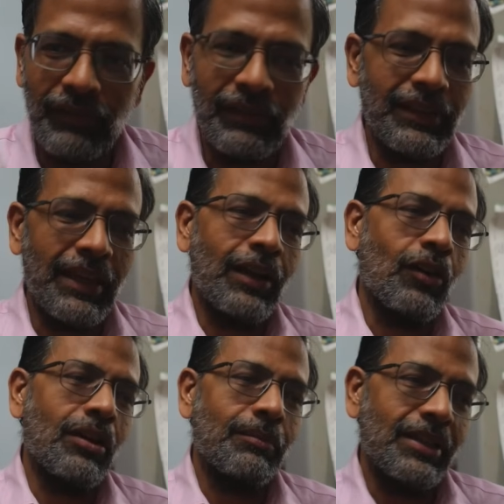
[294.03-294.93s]
They will say
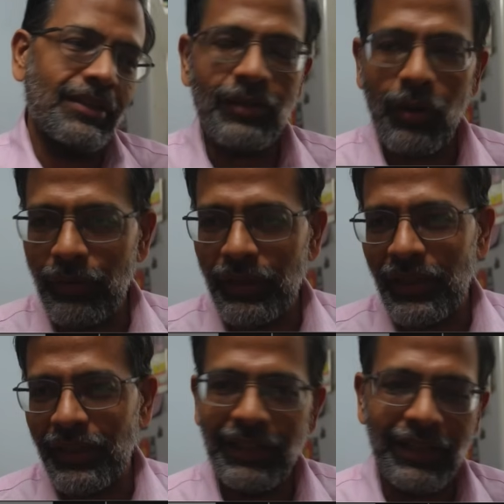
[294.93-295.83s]
economy is
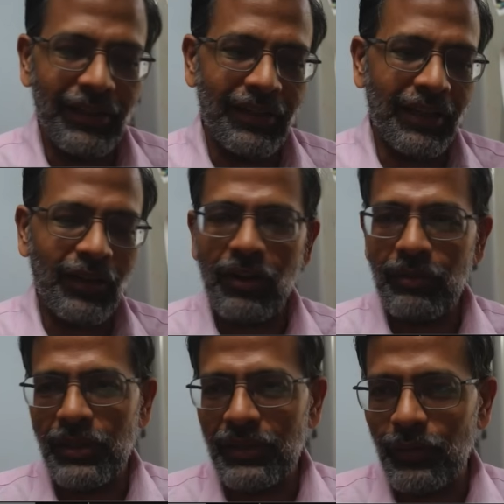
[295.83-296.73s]
growing, Indian
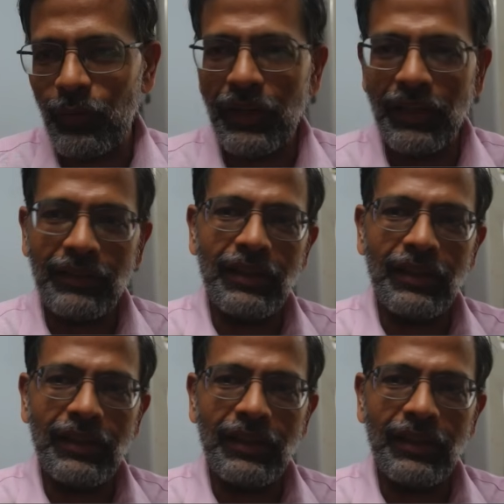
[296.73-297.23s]
economy is growing,